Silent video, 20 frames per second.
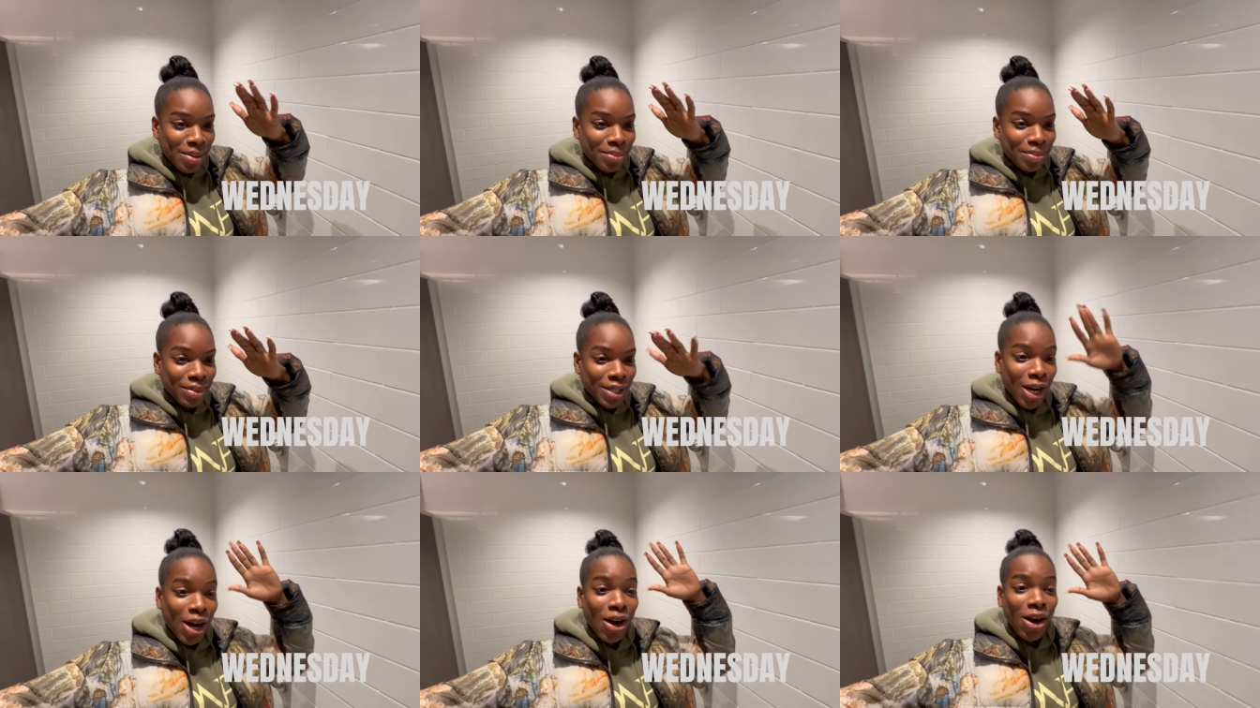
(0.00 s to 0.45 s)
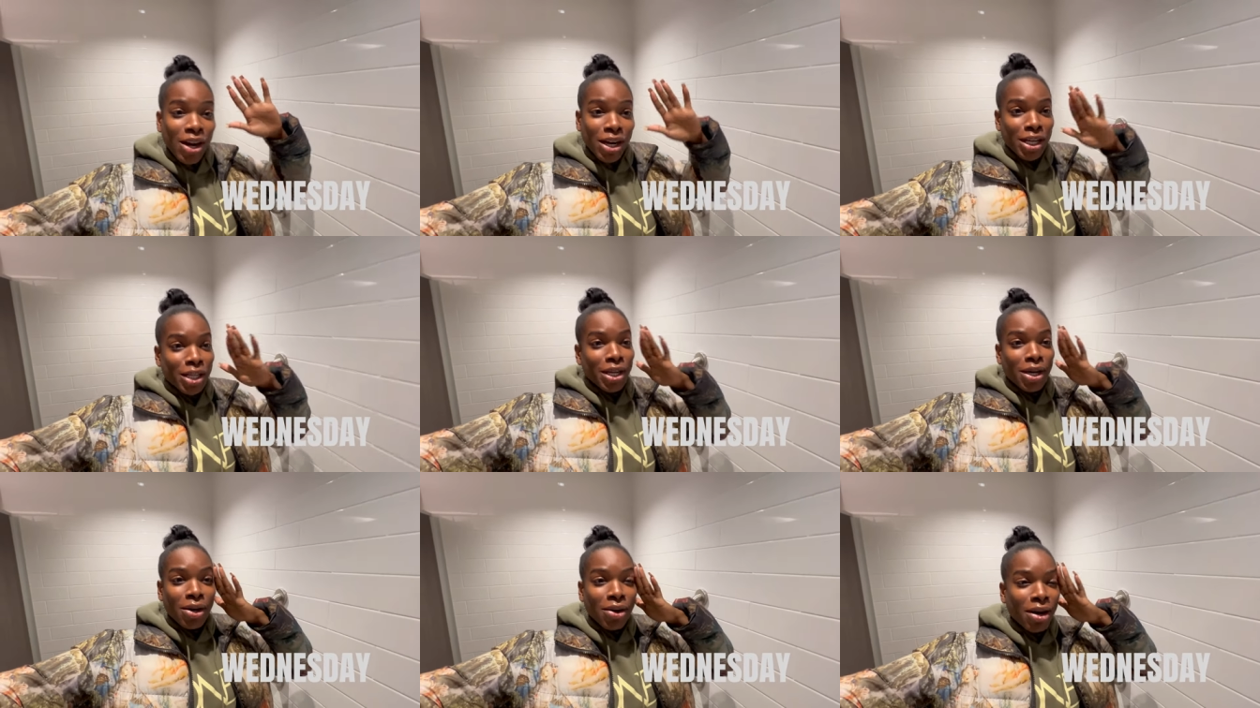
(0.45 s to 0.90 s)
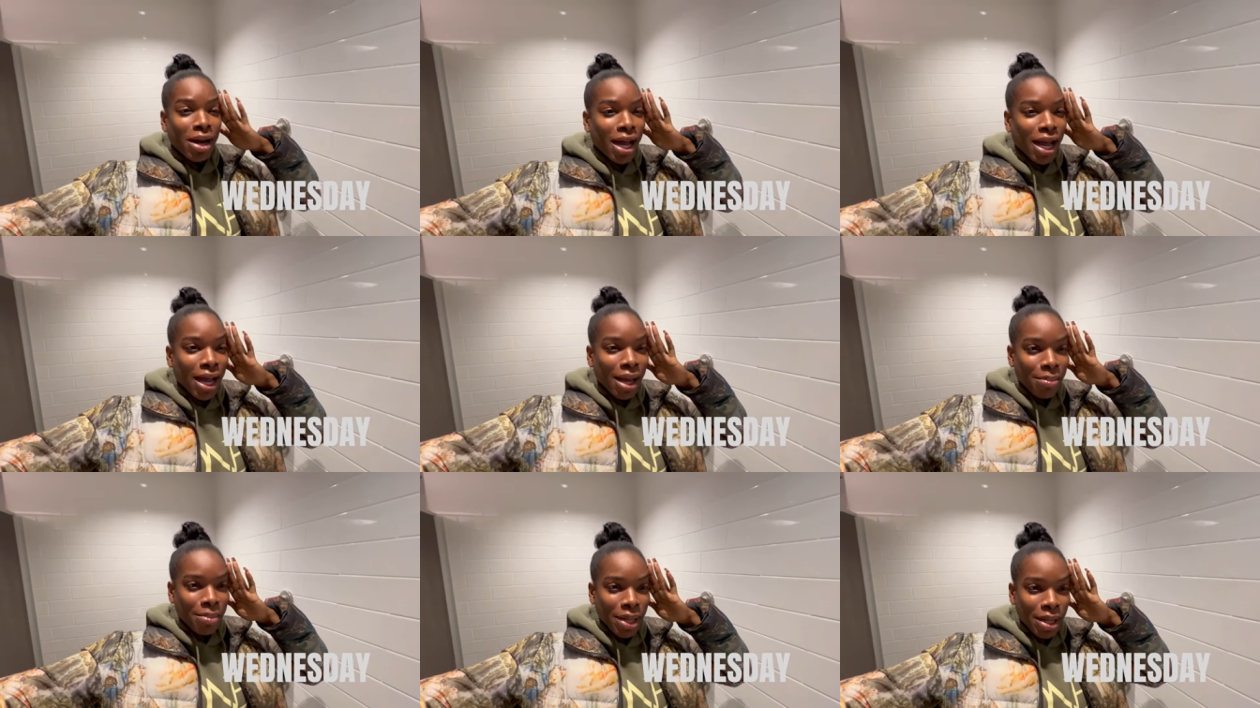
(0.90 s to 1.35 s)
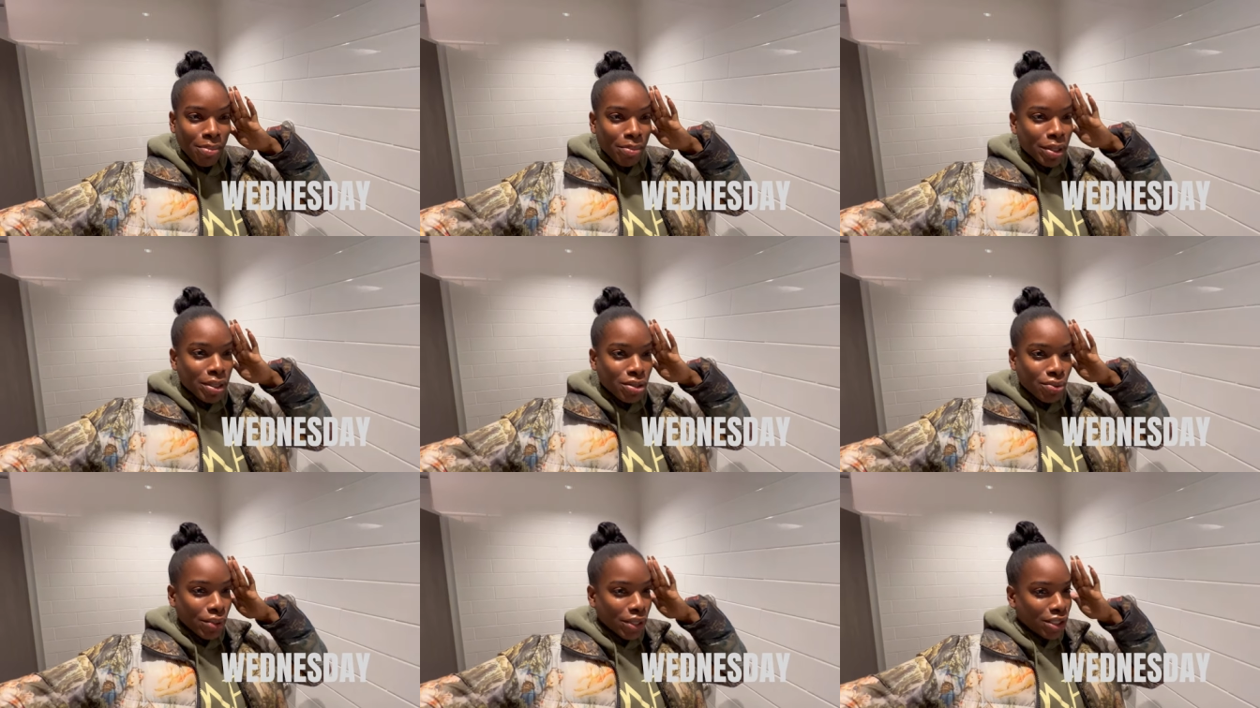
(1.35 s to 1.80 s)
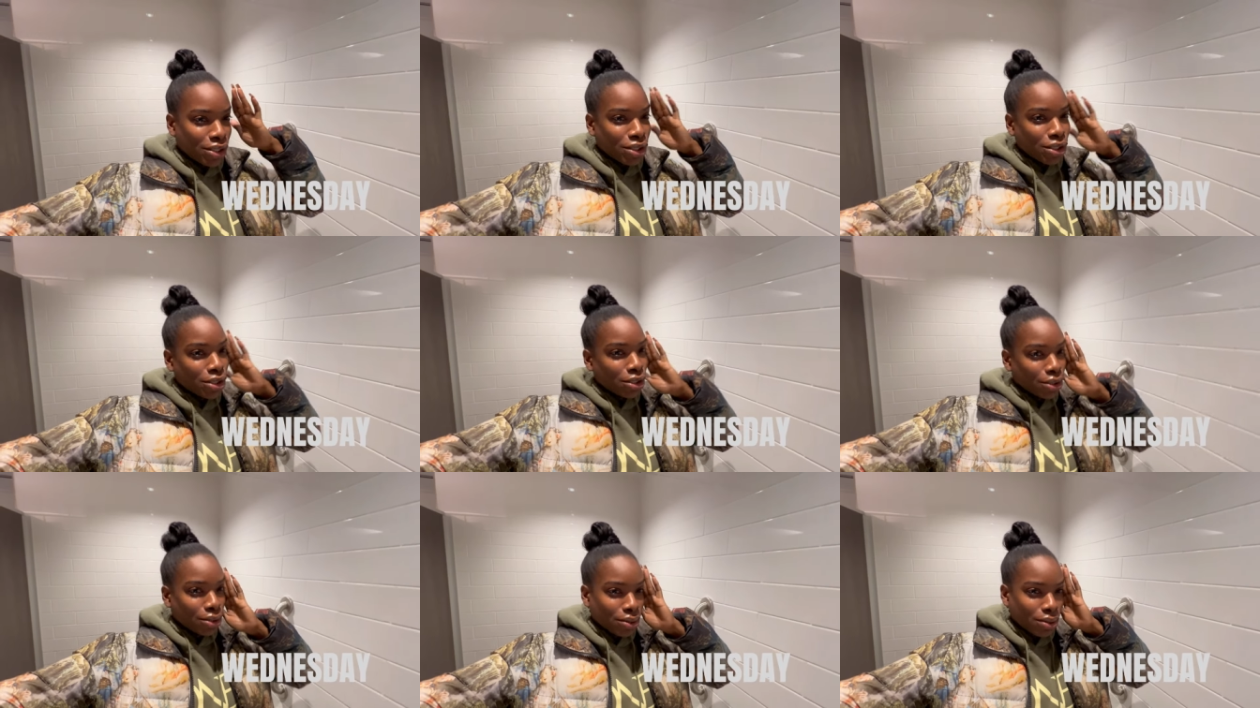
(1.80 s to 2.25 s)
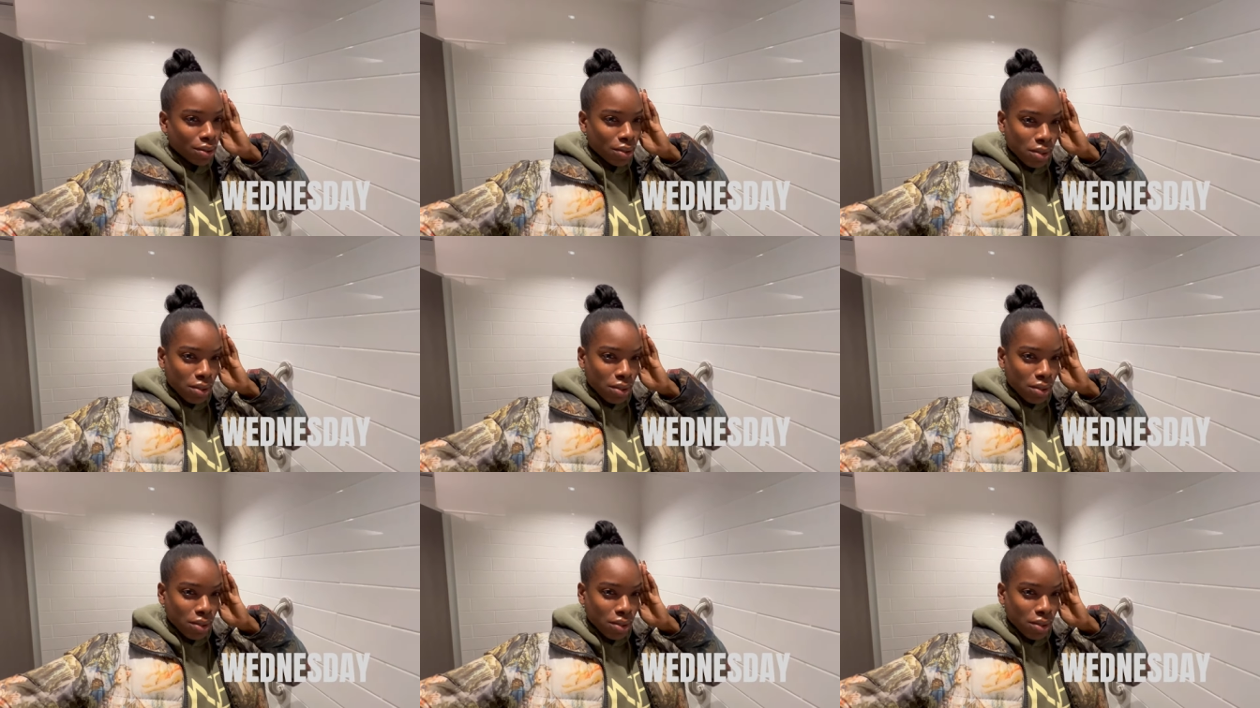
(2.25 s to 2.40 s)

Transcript: y'all already know I'm in between shoots.